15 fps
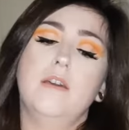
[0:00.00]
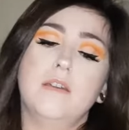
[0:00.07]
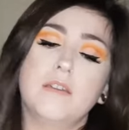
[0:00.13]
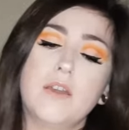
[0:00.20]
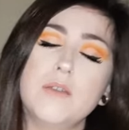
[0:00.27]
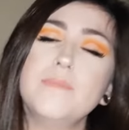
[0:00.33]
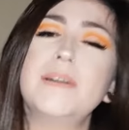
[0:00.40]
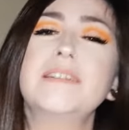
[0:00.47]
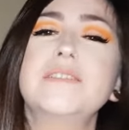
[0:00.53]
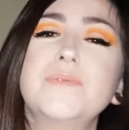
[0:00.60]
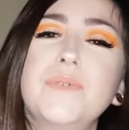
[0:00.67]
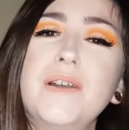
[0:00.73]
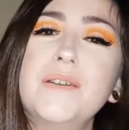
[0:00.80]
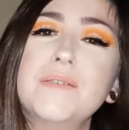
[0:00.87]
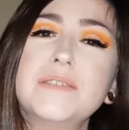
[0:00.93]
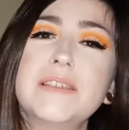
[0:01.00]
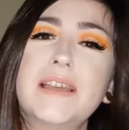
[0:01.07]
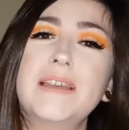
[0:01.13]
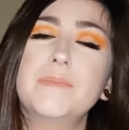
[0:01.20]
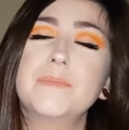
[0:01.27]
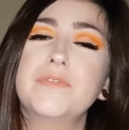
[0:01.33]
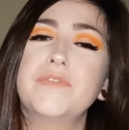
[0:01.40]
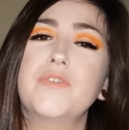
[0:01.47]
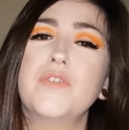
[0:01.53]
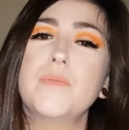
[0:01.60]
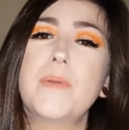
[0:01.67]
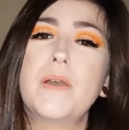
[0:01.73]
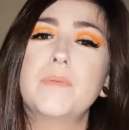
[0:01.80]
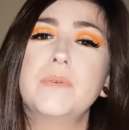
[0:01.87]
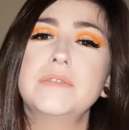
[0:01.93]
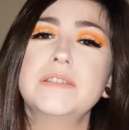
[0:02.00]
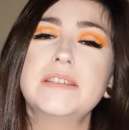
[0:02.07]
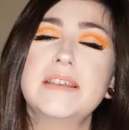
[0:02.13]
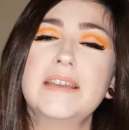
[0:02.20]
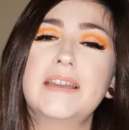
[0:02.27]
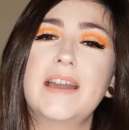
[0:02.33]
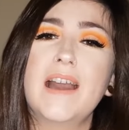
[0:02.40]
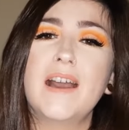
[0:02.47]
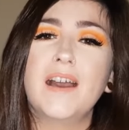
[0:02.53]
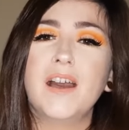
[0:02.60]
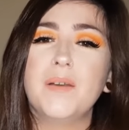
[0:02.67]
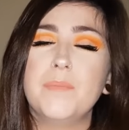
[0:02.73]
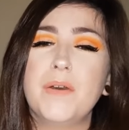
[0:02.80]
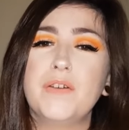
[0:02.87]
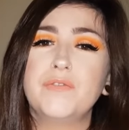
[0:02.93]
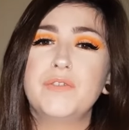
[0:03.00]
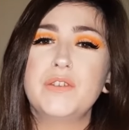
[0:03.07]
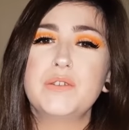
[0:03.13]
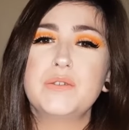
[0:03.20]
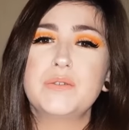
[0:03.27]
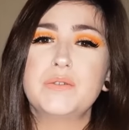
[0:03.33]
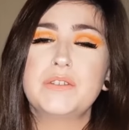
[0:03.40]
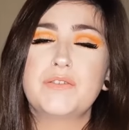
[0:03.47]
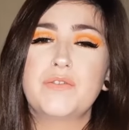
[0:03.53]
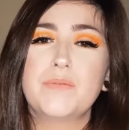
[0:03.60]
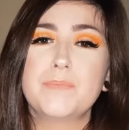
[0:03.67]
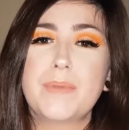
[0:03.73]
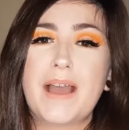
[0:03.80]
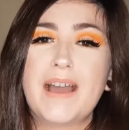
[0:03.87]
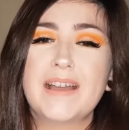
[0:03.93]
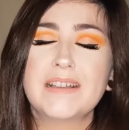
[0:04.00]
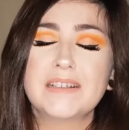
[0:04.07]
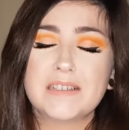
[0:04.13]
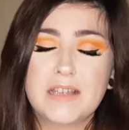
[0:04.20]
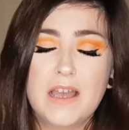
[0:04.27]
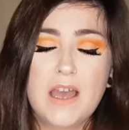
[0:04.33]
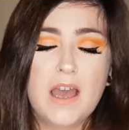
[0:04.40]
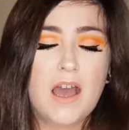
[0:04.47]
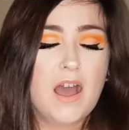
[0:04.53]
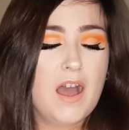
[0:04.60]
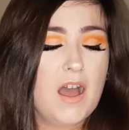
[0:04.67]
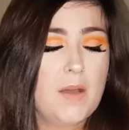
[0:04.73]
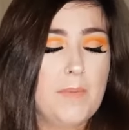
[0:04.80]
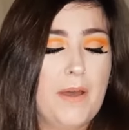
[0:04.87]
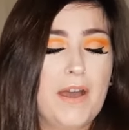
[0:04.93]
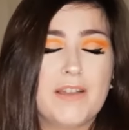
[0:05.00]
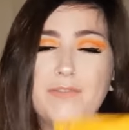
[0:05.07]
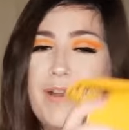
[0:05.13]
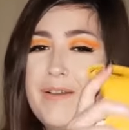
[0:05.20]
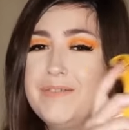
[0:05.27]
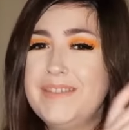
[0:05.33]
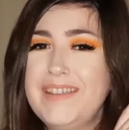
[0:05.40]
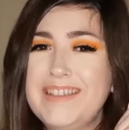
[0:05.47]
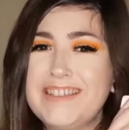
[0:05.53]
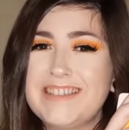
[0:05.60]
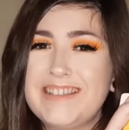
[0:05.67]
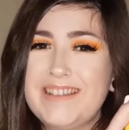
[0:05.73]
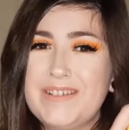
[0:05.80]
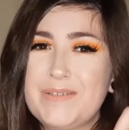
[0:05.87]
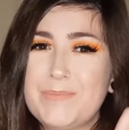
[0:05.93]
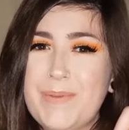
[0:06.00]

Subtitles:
Going back to what I was saying before about wanting a few different bags, I found this little